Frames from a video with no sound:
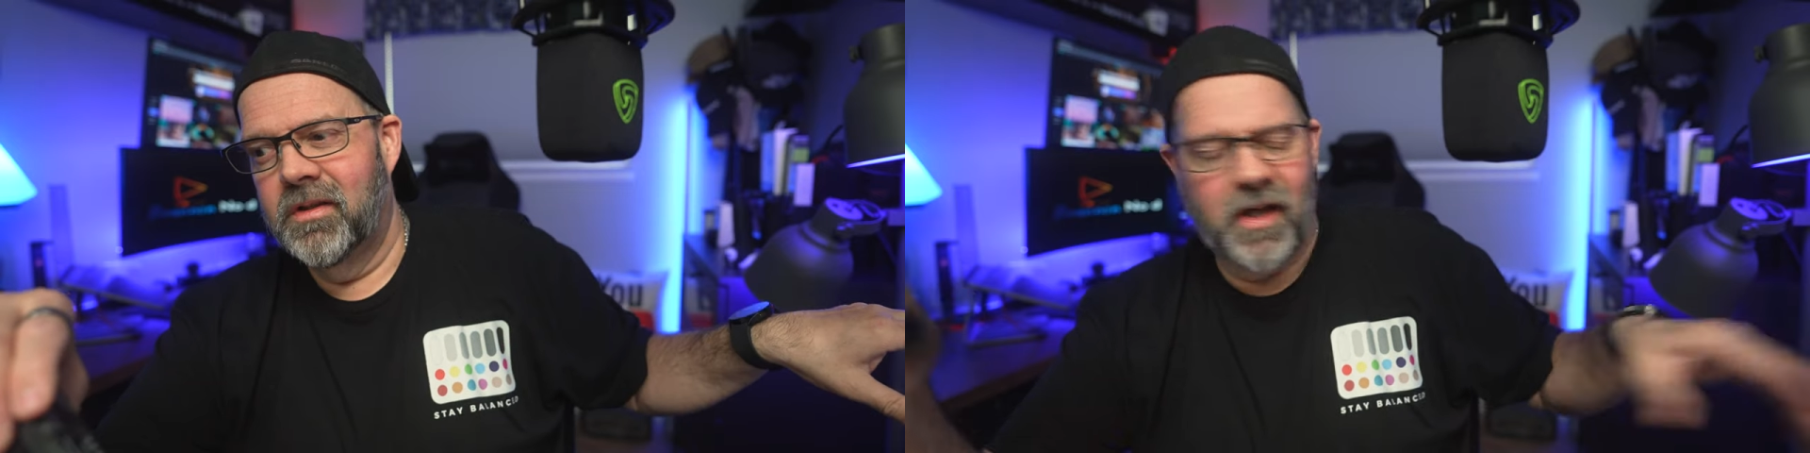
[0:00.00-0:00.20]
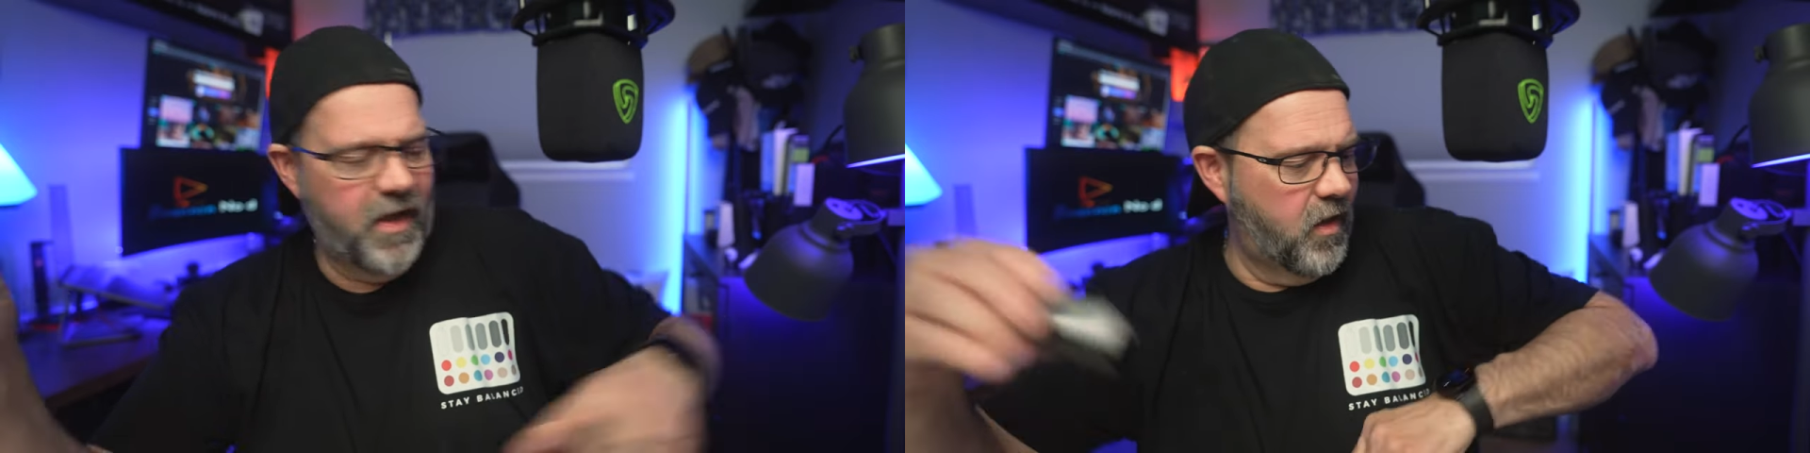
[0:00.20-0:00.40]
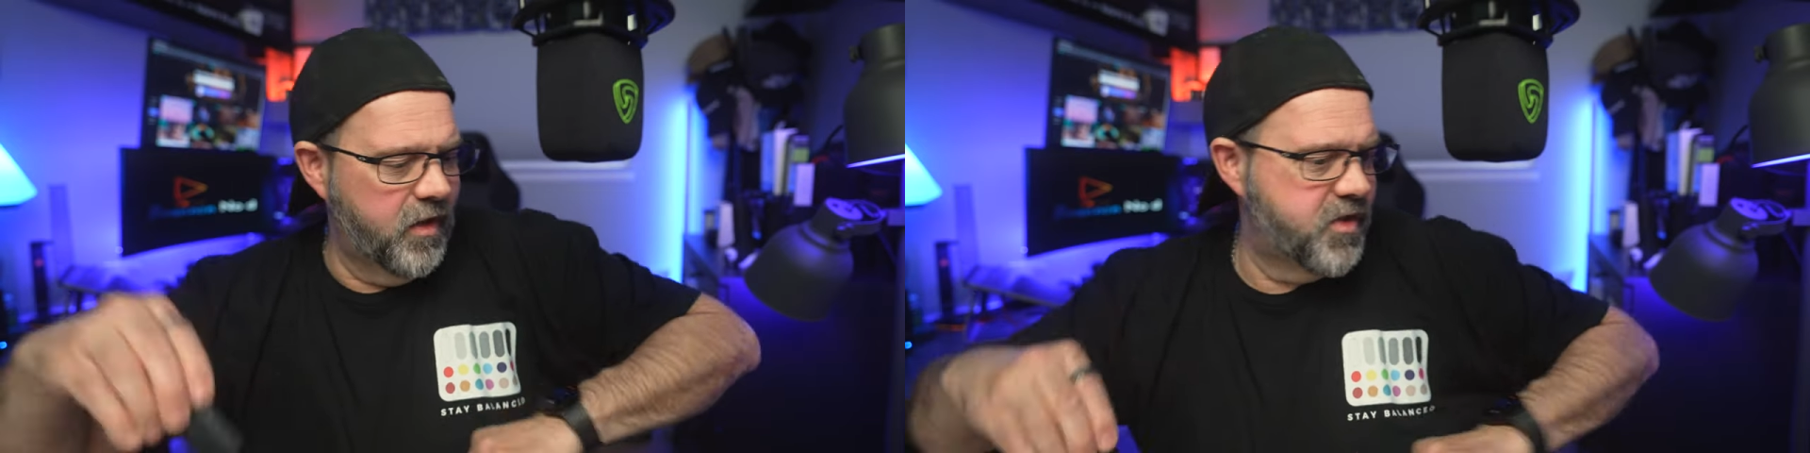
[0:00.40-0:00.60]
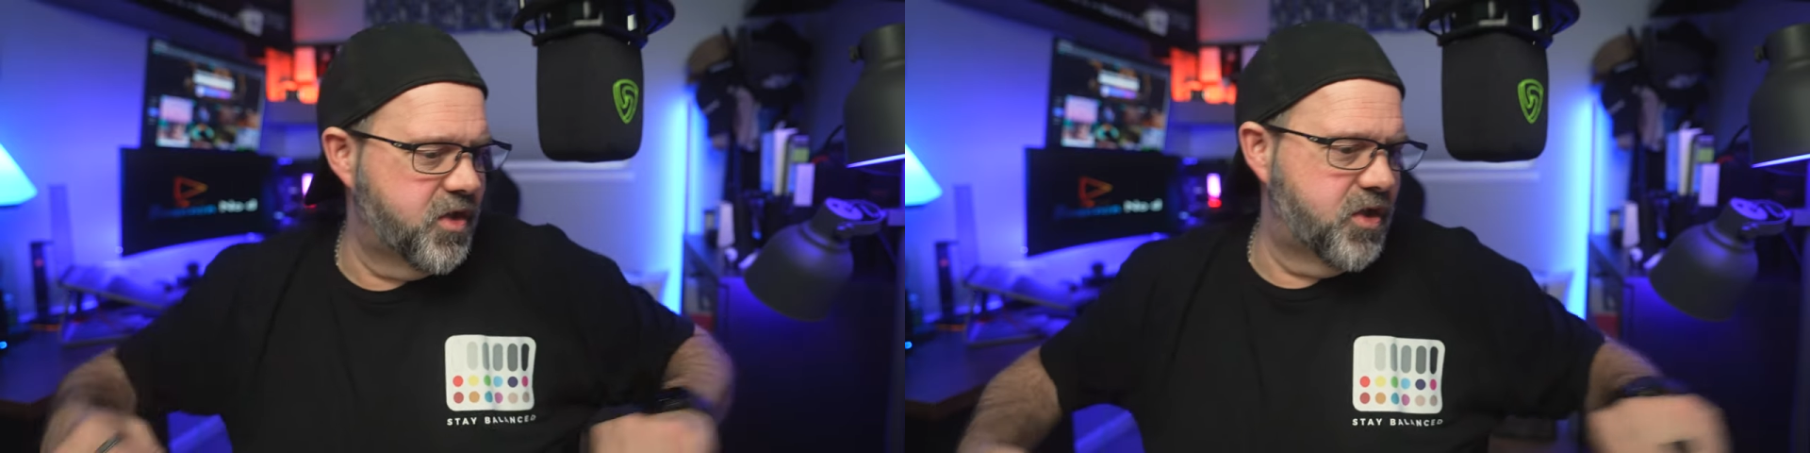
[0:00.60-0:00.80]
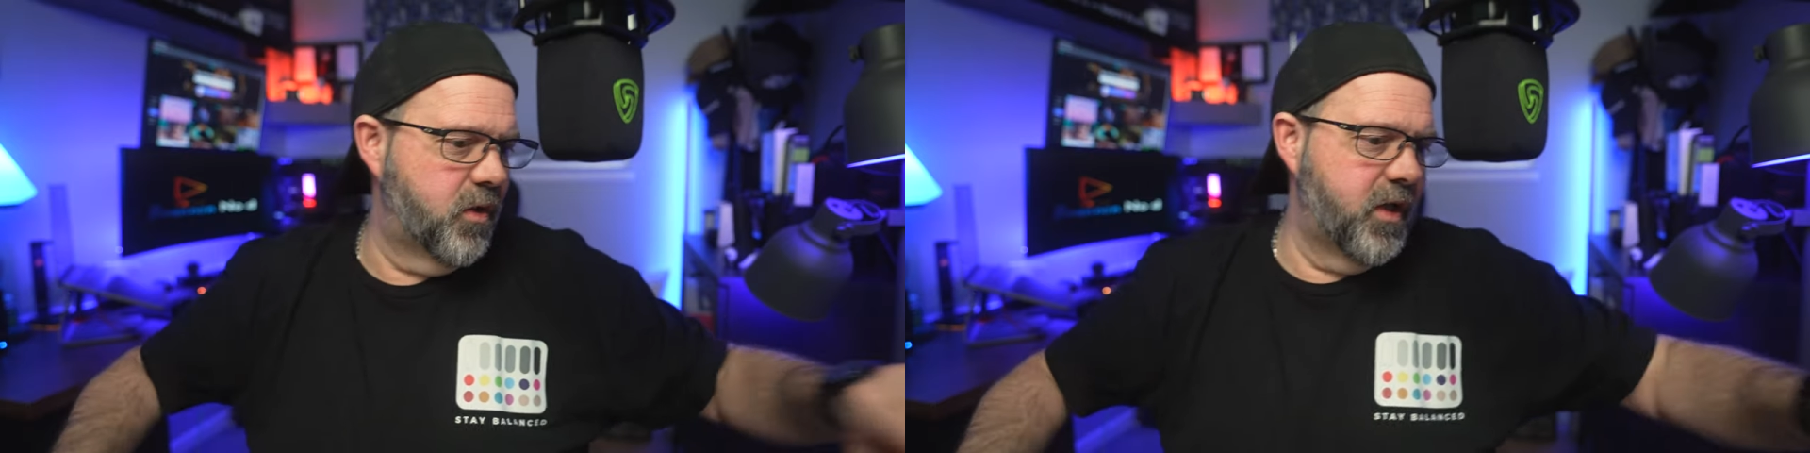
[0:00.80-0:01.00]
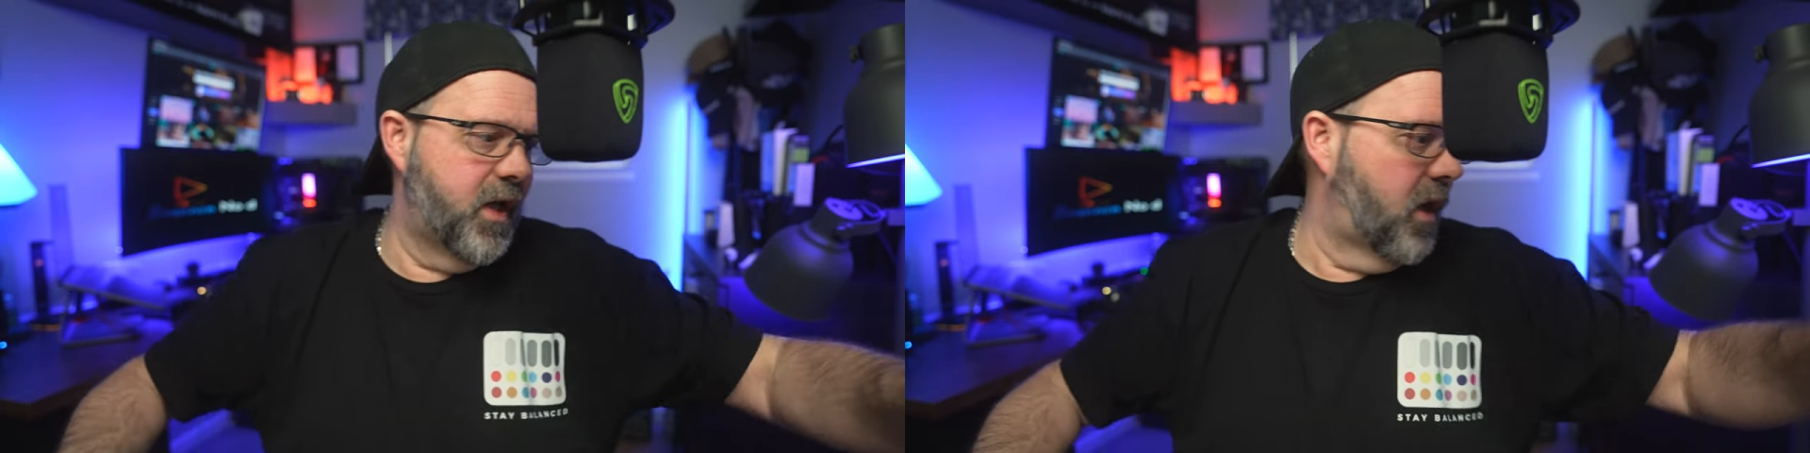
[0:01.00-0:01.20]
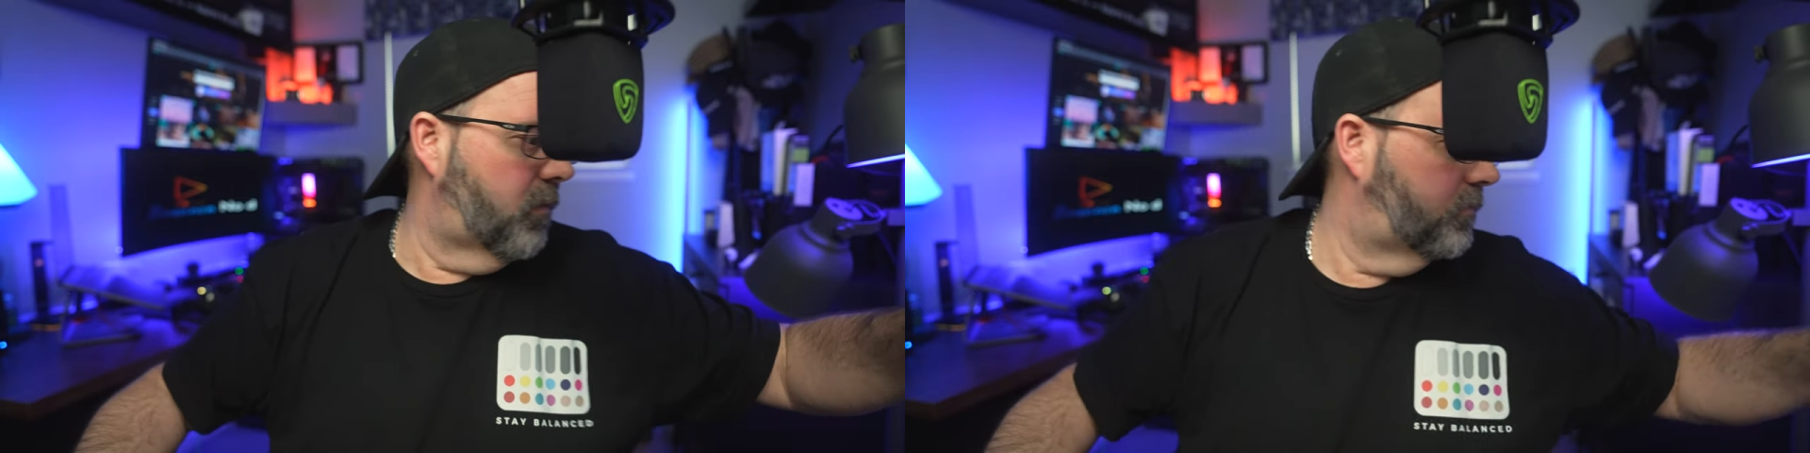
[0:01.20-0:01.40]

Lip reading: Oh hell, let's just show you now.